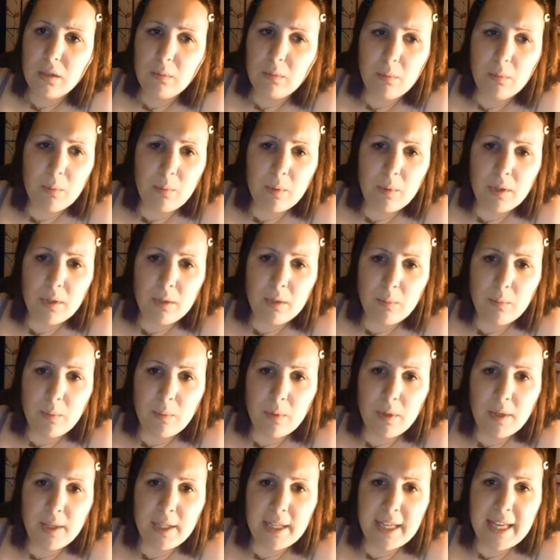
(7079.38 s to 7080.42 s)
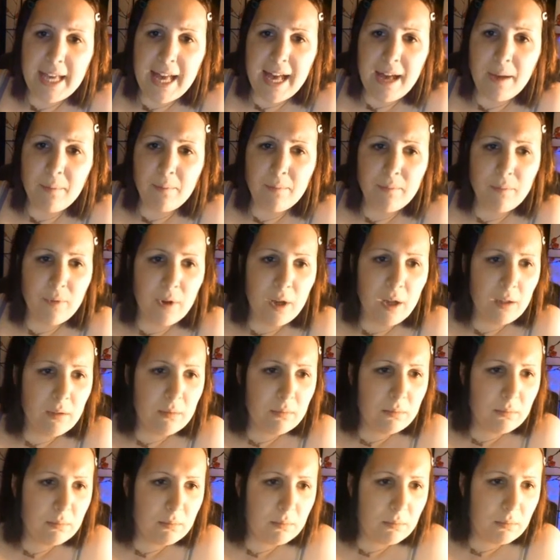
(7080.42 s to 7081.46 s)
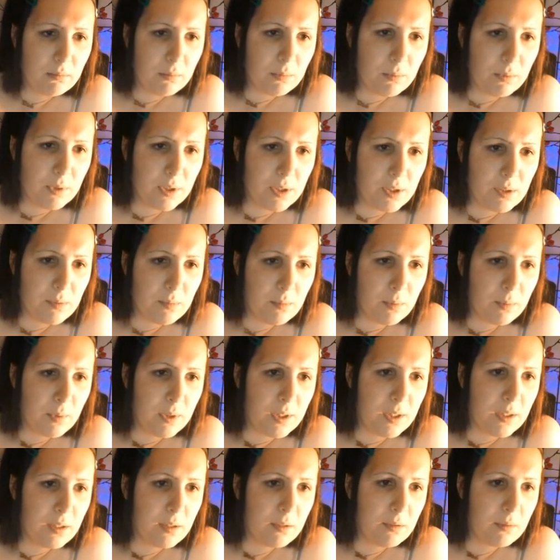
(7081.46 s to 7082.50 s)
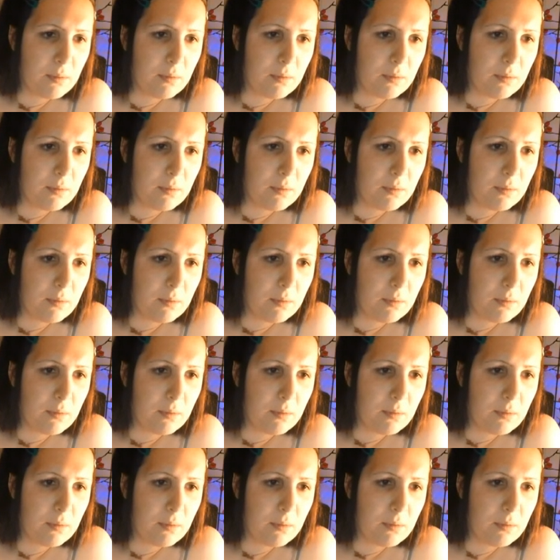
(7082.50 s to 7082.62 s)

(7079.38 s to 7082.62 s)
we want we want the camera. We want to we want to